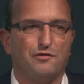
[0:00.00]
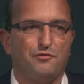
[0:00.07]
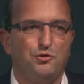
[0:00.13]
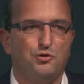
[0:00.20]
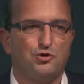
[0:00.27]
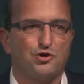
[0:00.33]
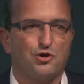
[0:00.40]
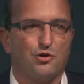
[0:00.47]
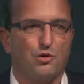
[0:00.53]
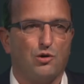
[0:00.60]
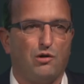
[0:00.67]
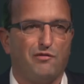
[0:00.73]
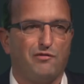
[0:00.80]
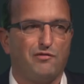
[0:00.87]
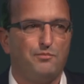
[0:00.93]
future
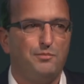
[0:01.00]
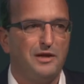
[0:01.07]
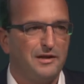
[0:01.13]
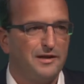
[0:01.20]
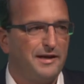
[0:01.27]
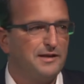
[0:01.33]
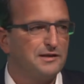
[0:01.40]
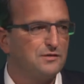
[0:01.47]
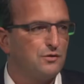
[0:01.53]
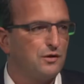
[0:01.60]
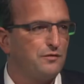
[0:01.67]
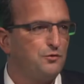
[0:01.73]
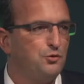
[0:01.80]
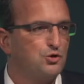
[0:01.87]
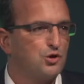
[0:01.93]
of buildings, for
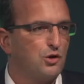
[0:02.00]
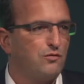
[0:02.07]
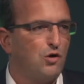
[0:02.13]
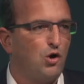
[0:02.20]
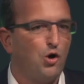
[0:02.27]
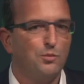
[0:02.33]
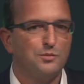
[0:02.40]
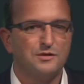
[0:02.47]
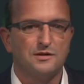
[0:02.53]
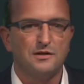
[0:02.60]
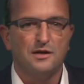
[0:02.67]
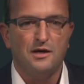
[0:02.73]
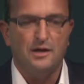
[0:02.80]
the future of homes,